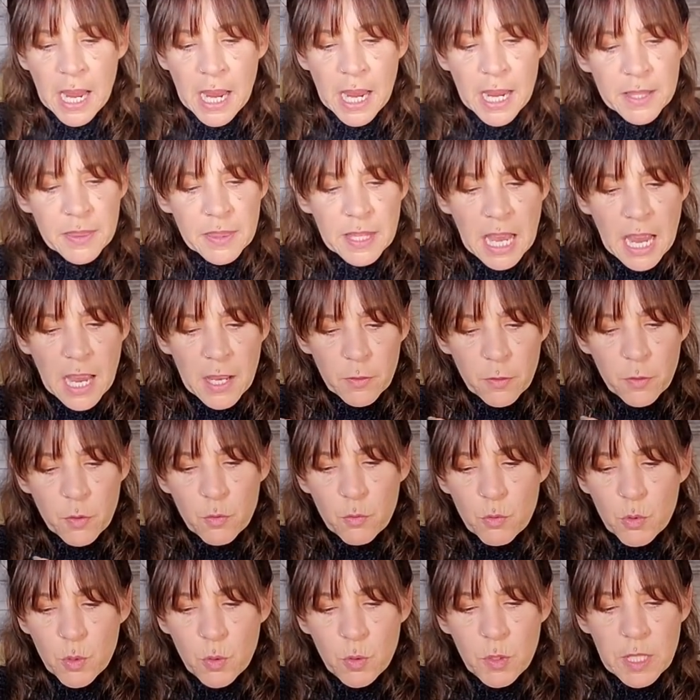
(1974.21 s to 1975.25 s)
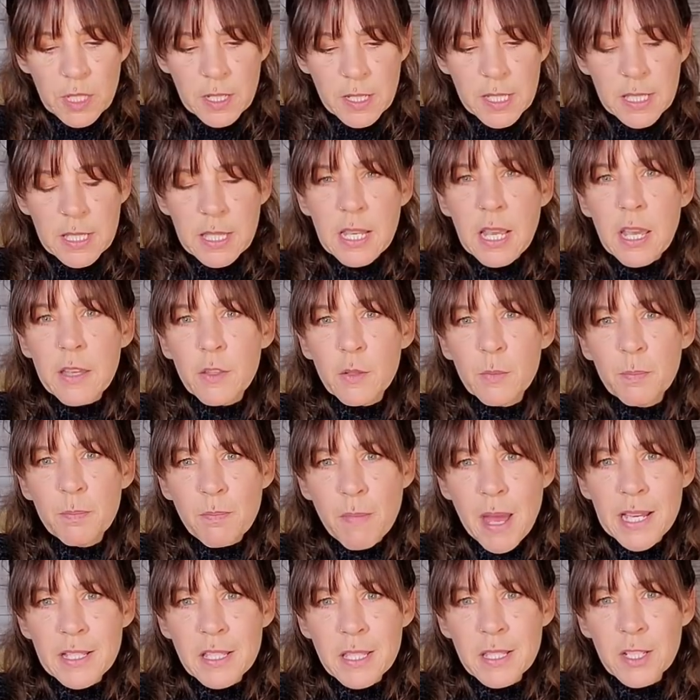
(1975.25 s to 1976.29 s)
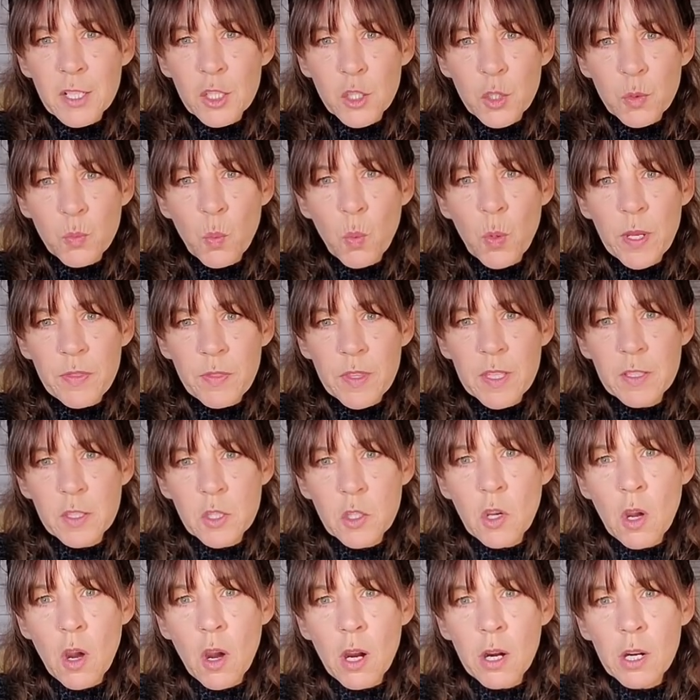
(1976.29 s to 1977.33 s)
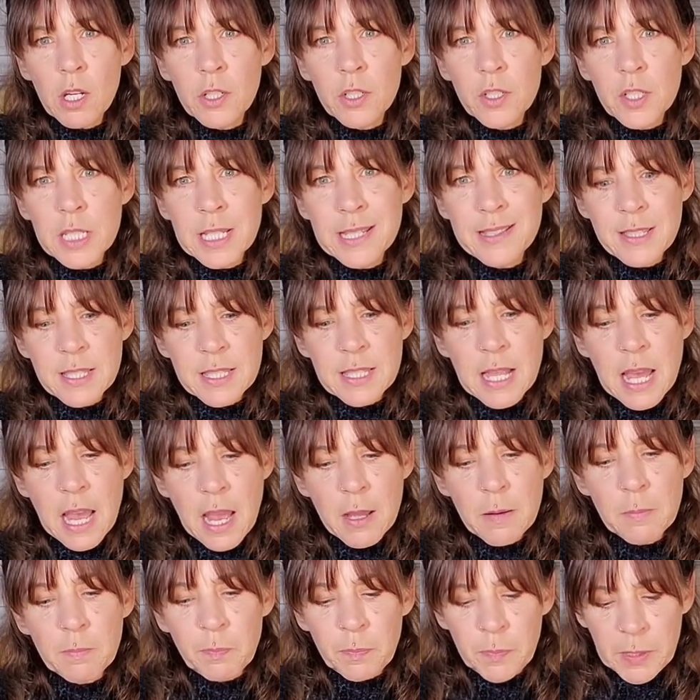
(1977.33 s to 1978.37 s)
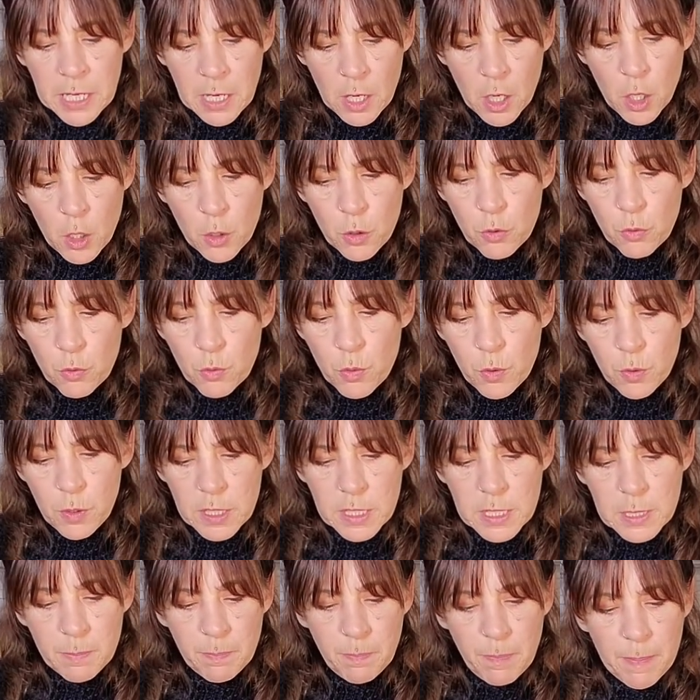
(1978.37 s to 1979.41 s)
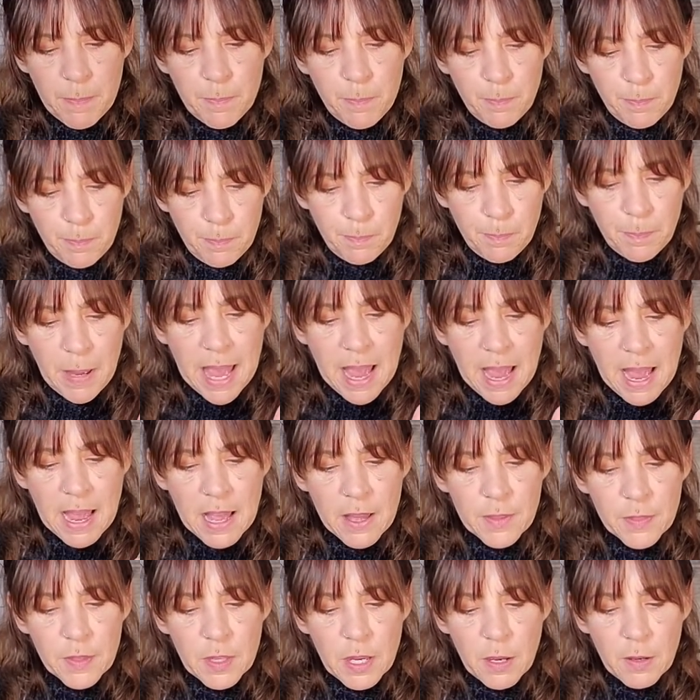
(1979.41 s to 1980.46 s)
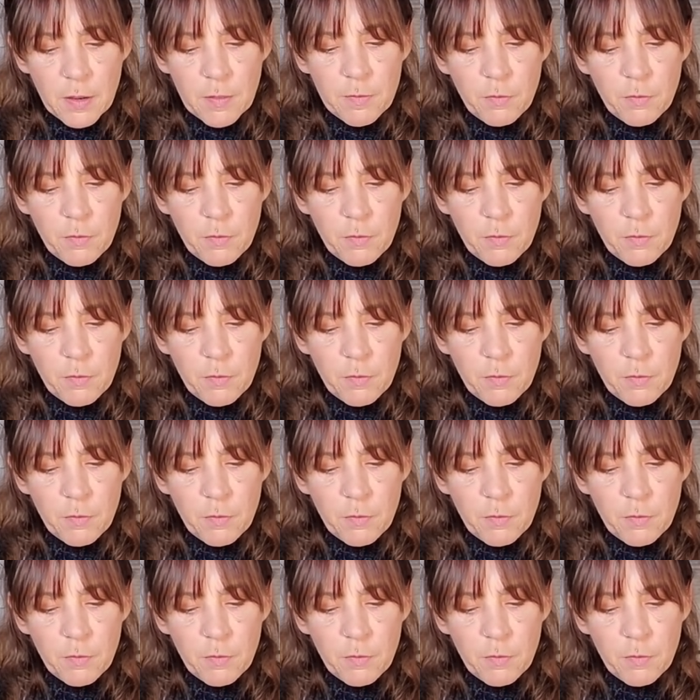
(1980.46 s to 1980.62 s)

And that through this, the other message with these cards is that through this path of